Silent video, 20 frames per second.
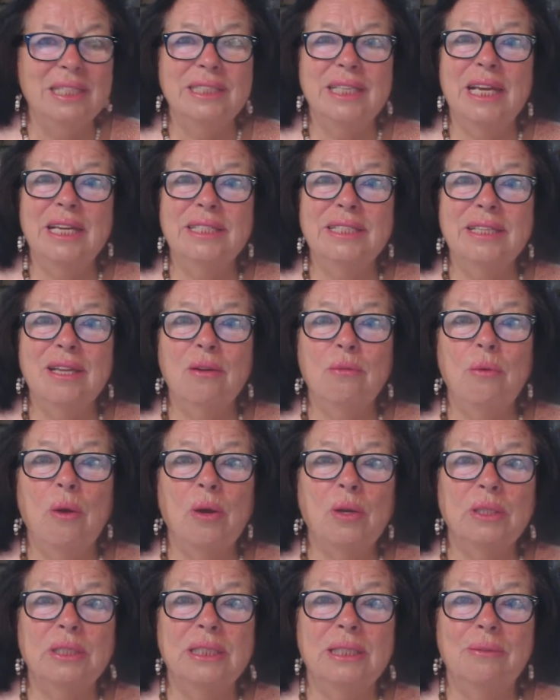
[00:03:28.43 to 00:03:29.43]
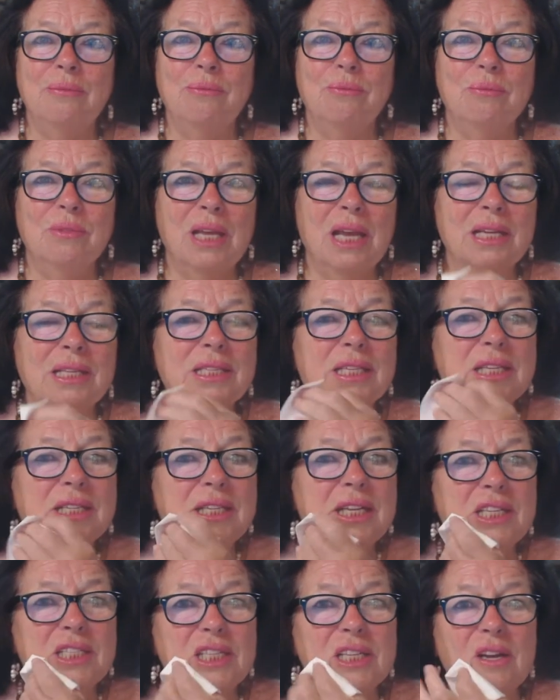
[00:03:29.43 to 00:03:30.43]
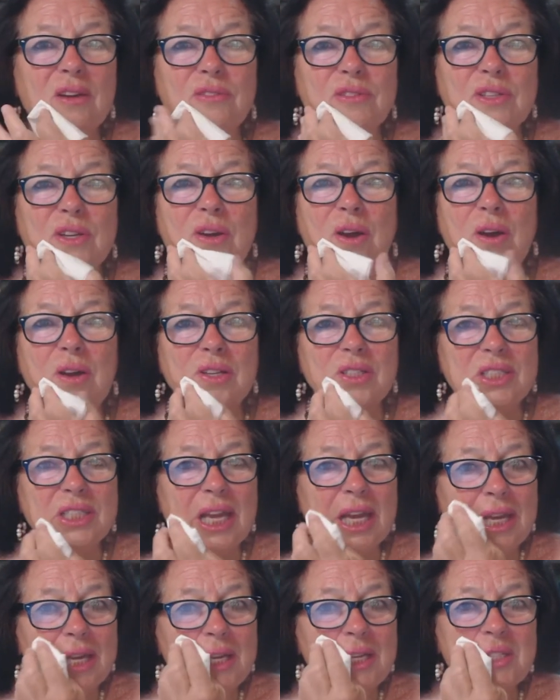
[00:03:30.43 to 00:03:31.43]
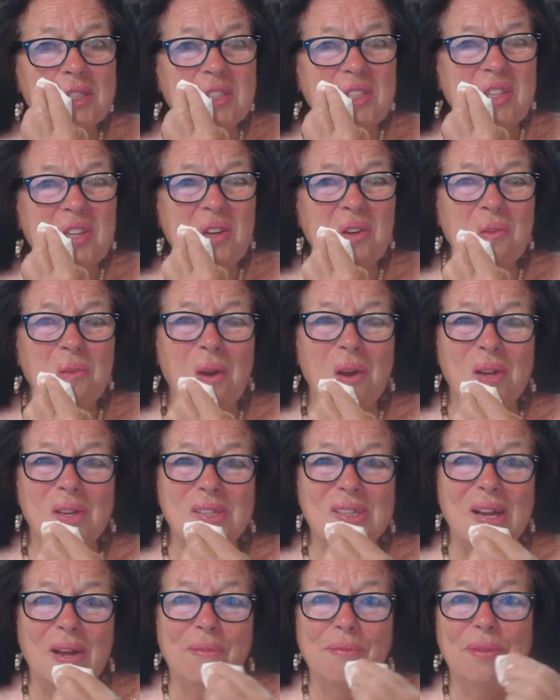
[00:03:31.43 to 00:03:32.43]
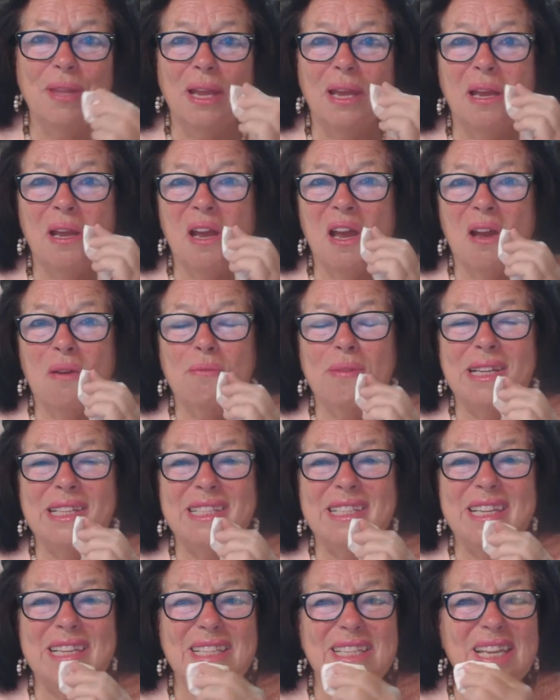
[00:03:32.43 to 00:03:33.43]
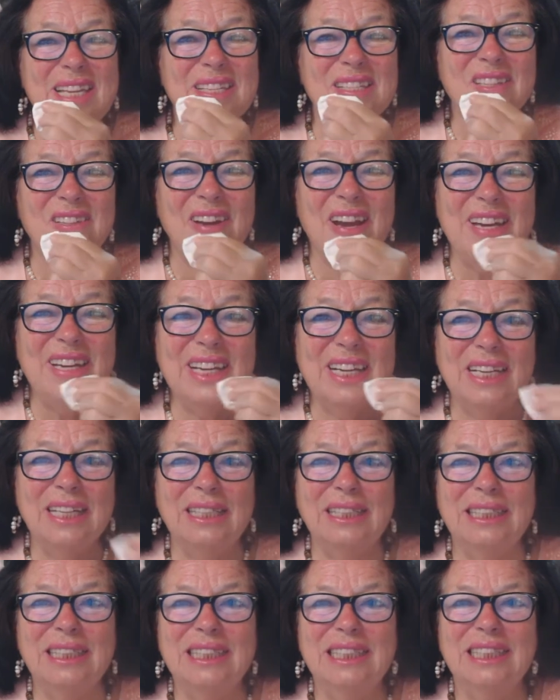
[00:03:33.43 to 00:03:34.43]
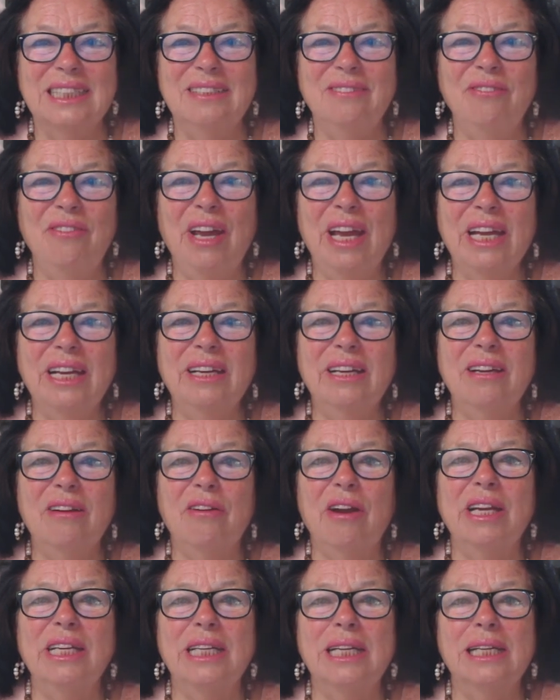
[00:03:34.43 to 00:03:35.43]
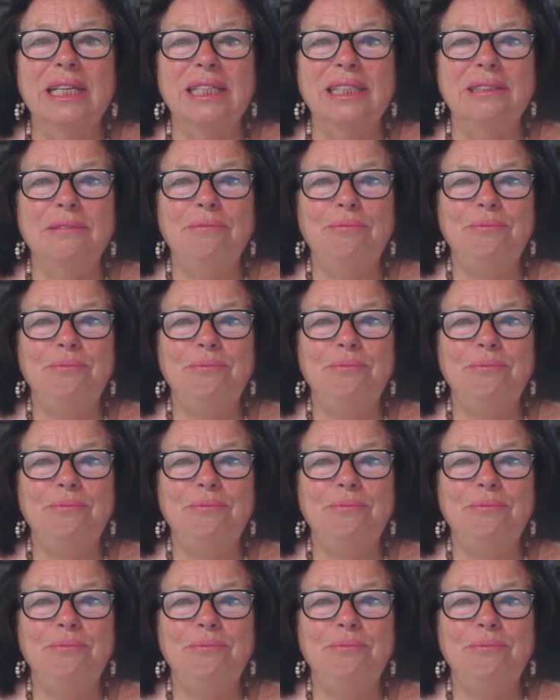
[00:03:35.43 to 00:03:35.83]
There is no world. That's the teaching of the Course. There is no world. But this is radical, very radical.